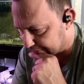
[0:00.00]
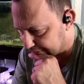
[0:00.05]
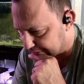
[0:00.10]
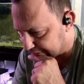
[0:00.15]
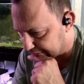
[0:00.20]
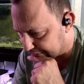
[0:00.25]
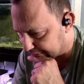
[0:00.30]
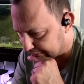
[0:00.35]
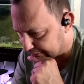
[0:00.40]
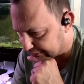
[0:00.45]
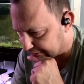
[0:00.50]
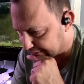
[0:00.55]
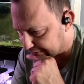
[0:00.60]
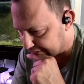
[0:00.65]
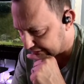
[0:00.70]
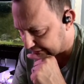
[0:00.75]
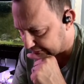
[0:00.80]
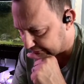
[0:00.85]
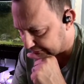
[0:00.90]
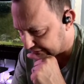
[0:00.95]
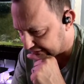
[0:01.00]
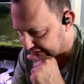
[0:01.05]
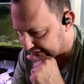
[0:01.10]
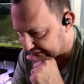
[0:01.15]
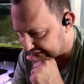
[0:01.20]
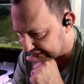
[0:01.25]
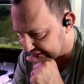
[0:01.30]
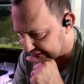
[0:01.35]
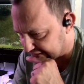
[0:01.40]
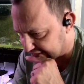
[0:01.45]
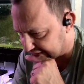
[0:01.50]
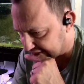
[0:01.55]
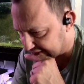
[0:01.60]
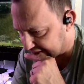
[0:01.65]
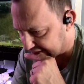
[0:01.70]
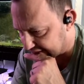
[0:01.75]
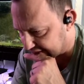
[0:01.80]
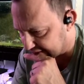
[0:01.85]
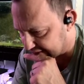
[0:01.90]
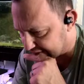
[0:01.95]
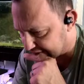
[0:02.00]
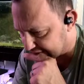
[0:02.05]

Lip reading: those. I don't think it did anything.